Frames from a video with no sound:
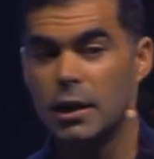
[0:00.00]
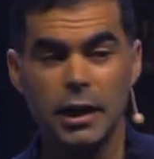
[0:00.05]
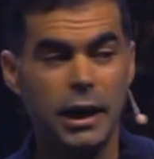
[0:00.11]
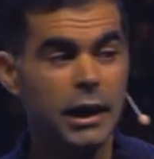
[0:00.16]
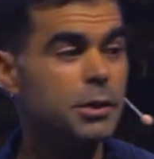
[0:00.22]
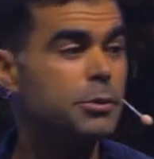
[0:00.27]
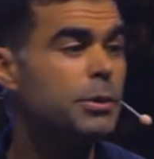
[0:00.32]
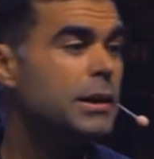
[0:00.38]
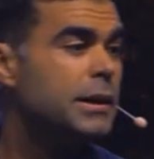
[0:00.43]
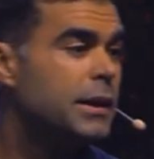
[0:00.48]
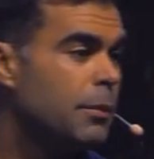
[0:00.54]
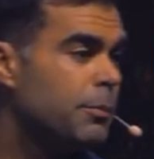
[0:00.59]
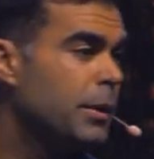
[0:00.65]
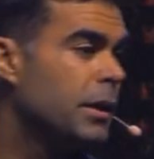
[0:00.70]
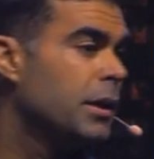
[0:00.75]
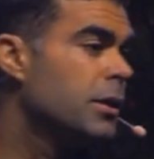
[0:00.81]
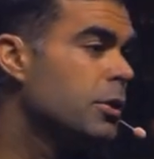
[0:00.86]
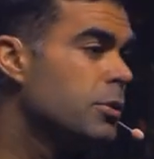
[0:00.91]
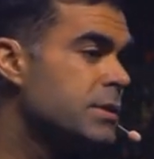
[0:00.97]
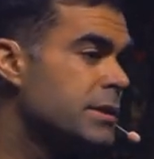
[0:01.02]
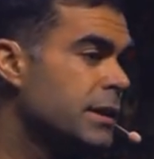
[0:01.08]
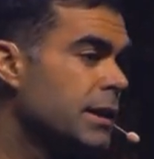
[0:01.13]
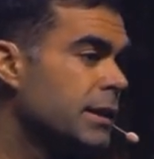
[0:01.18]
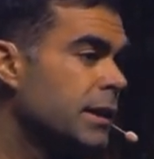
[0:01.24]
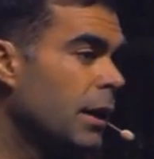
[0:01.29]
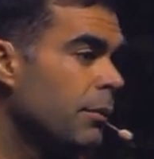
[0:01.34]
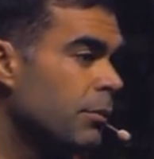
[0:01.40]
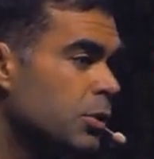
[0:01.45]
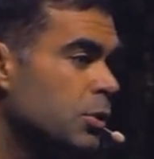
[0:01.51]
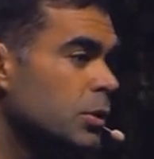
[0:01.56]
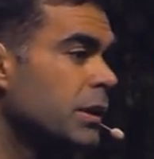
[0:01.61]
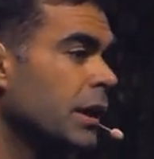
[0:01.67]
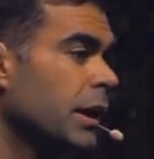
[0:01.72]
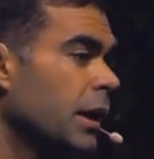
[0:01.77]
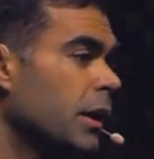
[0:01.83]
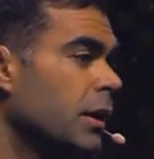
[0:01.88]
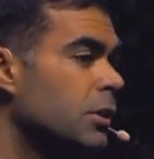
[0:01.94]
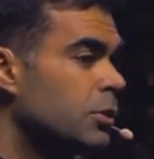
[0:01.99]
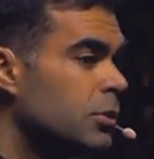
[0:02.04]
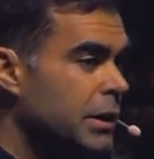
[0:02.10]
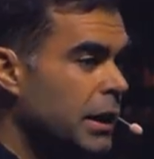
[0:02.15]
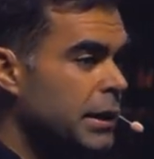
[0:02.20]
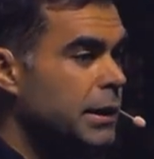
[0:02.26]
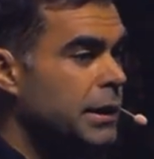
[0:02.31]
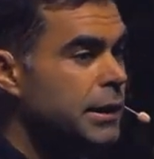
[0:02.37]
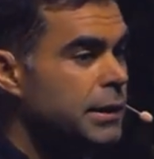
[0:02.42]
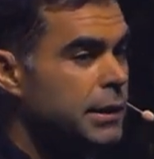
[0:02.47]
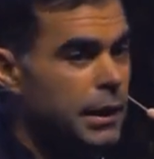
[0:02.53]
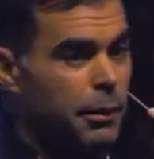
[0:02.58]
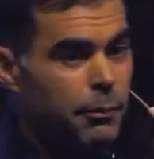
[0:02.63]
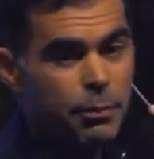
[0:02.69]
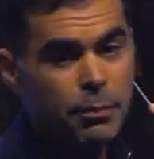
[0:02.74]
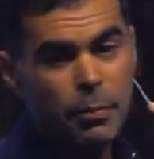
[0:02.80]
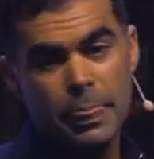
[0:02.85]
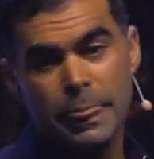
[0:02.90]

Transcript: and will they be using them? Do they, do they need them?